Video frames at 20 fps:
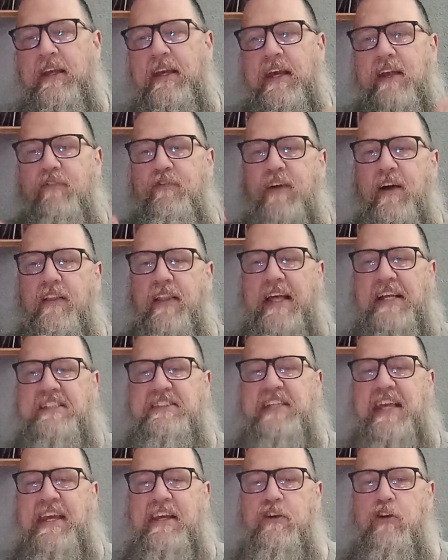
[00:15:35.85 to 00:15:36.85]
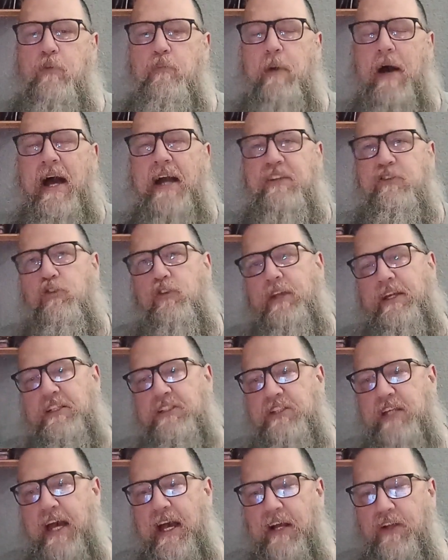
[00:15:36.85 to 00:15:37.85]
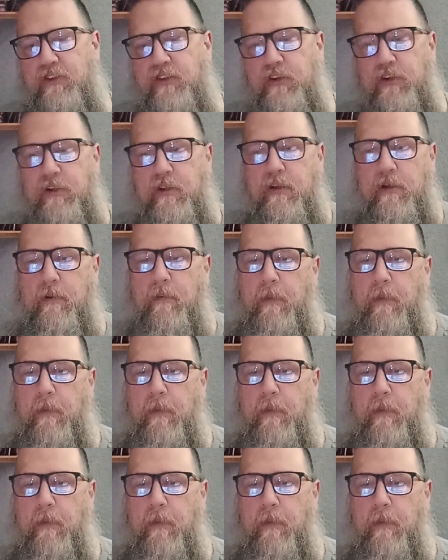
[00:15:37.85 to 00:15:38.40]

it felt like saying goodbye to their childhood.